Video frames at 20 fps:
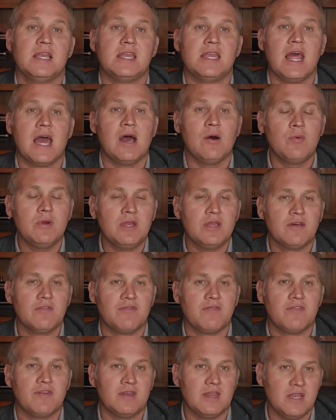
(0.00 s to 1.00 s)
Now we
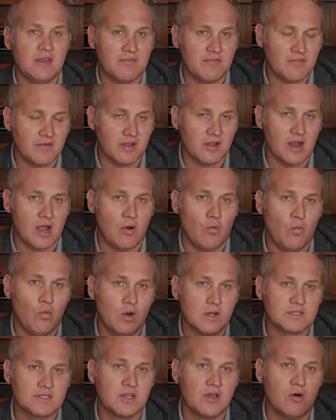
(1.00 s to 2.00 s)
need to figure out
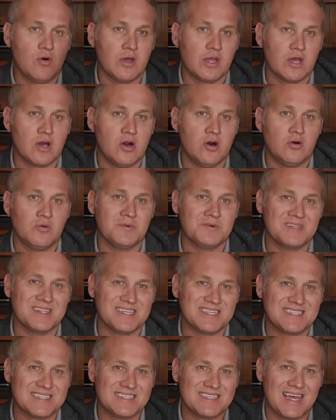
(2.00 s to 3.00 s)
what's going on with
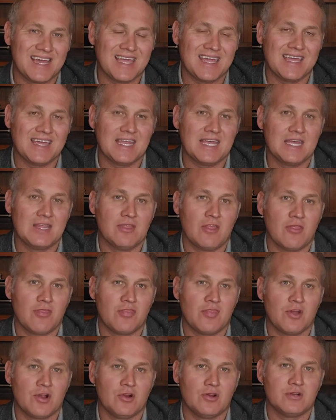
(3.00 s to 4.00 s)
the second and the
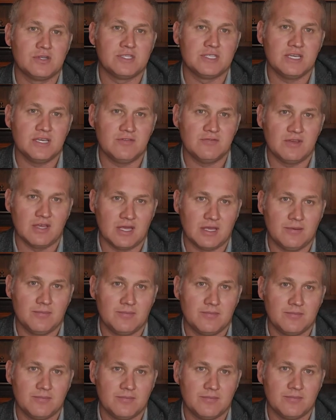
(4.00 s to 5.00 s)
third TV.
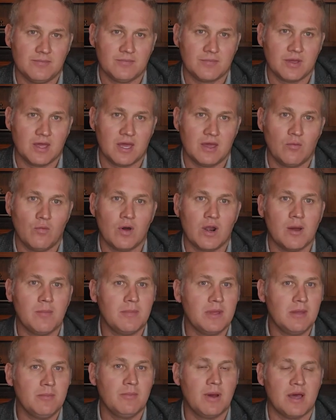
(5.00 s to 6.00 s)
Okay, what I
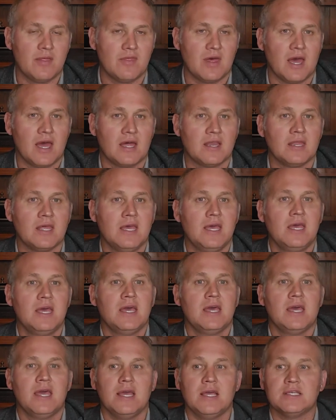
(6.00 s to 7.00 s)
mean by that
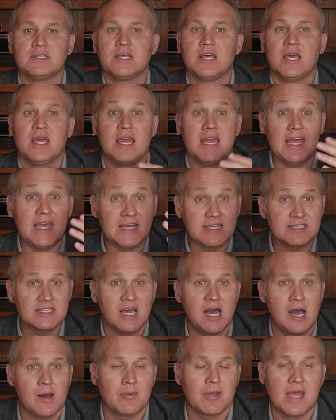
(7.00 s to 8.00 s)
is
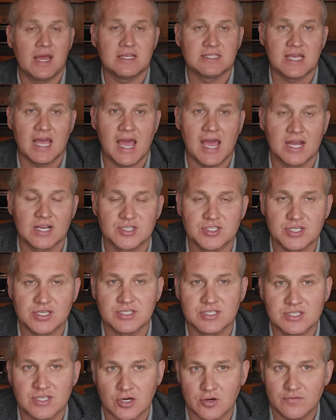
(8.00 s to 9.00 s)
Comcast actually
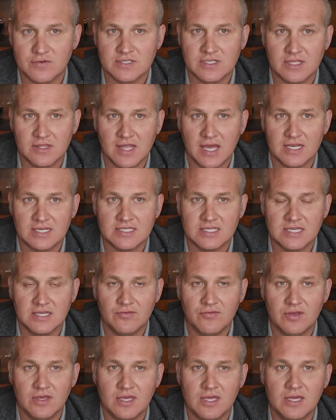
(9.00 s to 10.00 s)
servicing that
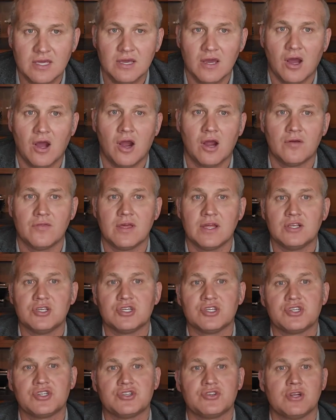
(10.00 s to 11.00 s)
TV? Are they
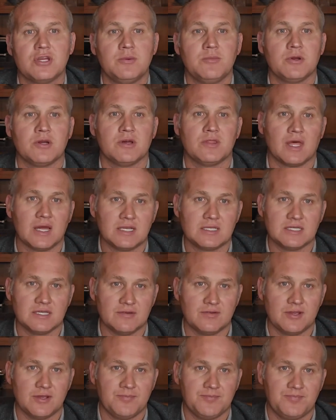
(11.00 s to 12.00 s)
just streaming on that
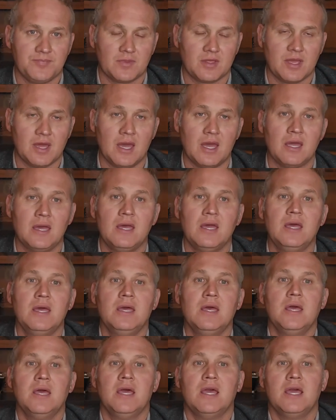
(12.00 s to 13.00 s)
TV? Okay,
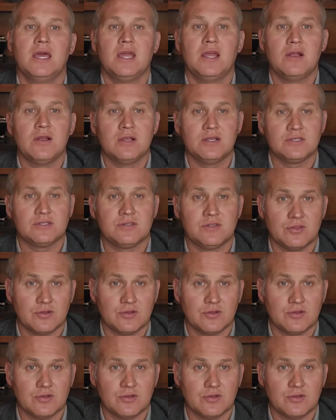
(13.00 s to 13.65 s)
here's